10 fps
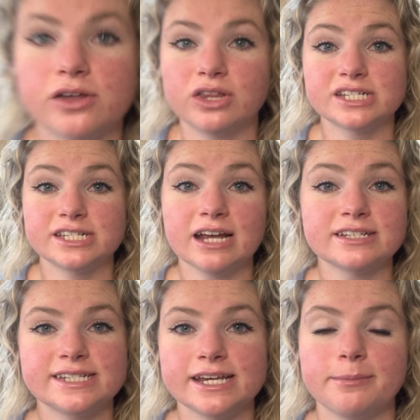this
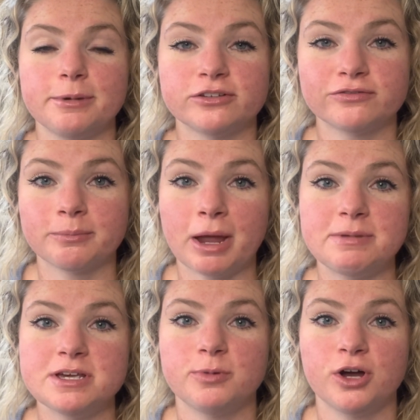next tip is for my
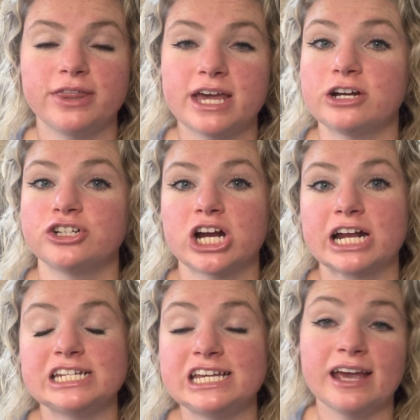people that are
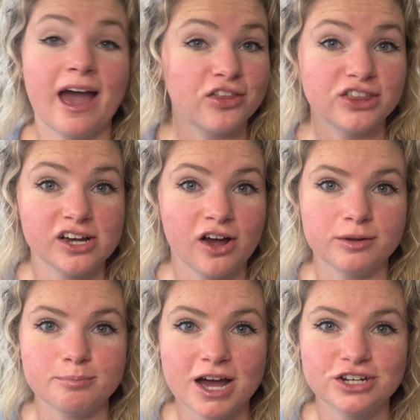trying to eat healthy on
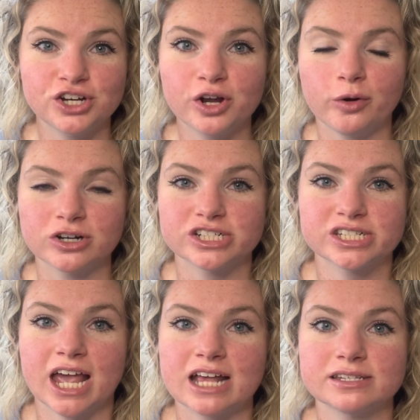a budget or
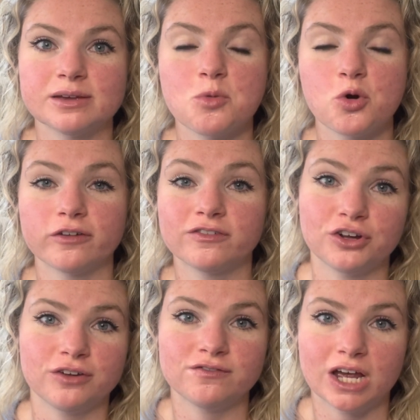just get some more
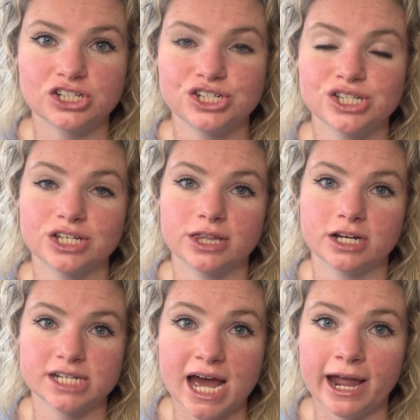fruit and veggies into
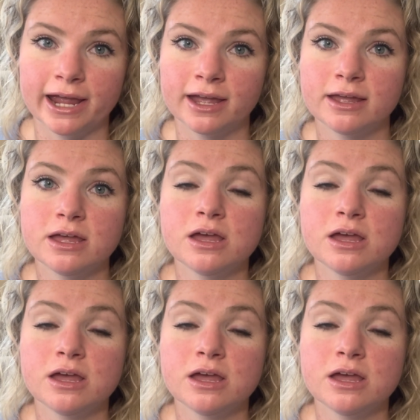their diet.